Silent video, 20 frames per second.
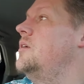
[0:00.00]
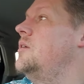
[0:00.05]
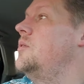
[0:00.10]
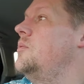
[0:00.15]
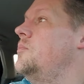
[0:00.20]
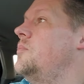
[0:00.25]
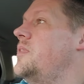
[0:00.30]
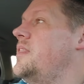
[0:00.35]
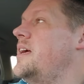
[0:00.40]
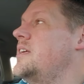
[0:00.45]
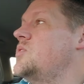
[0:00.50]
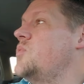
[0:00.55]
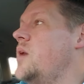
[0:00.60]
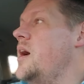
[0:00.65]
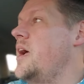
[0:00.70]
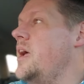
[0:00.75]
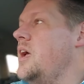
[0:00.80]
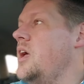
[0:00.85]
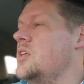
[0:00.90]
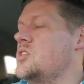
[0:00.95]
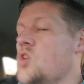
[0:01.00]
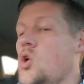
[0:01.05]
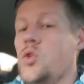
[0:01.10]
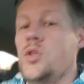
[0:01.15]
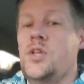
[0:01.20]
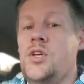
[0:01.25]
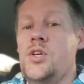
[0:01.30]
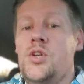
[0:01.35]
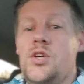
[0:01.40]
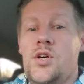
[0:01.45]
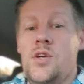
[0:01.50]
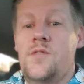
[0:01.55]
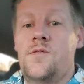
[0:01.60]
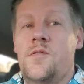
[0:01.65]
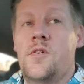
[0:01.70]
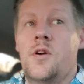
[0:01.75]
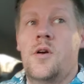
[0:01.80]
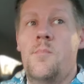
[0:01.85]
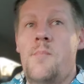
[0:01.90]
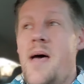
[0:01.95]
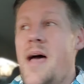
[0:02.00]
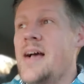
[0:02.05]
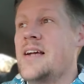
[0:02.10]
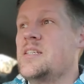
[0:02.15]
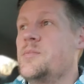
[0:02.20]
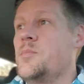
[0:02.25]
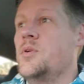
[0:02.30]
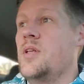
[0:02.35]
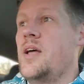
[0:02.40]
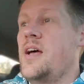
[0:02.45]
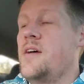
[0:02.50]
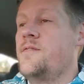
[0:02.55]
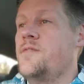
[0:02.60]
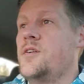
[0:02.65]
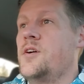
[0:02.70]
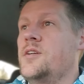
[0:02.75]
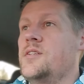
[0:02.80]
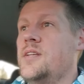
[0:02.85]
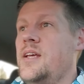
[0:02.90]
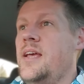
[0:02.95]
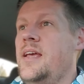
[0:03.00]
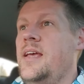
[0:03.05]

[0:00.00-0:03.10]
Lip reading: But that's why it's only good for maximal effort